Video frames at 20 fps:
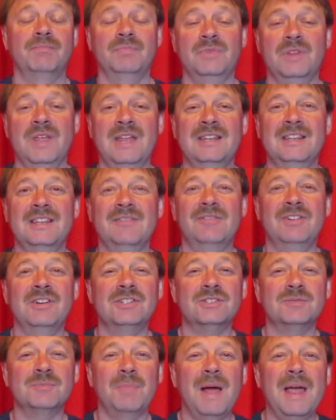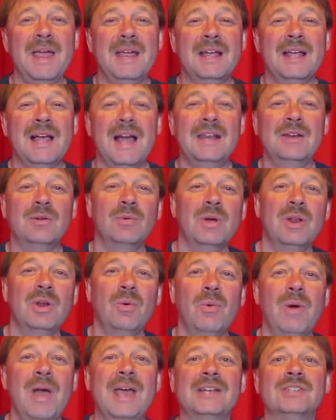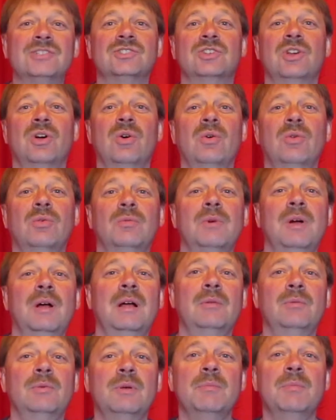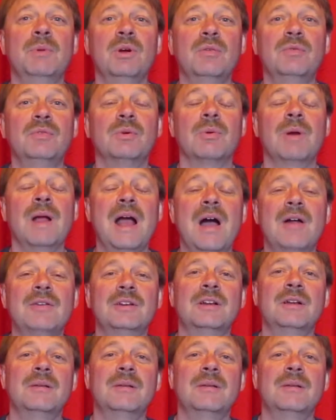Then the fish bite kind of went away, so we moved around,